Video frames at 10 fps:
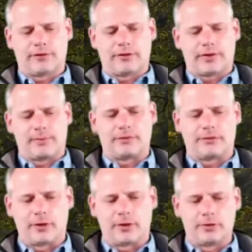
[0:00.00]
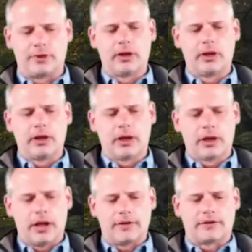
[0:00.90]
for this episode
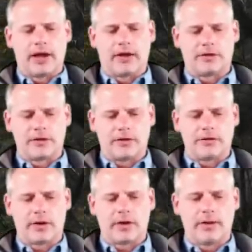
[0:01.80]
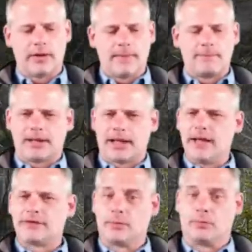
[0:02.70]
and this guest, is
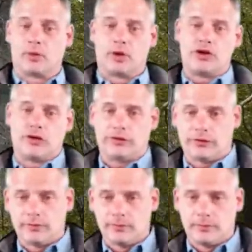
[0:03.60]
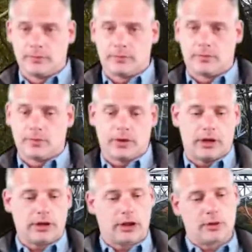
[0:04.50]
plans are bridges.
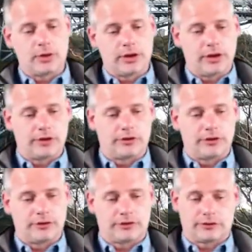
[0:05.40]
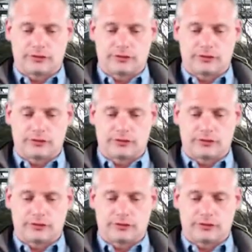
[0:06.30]
Hmm. You know, you, you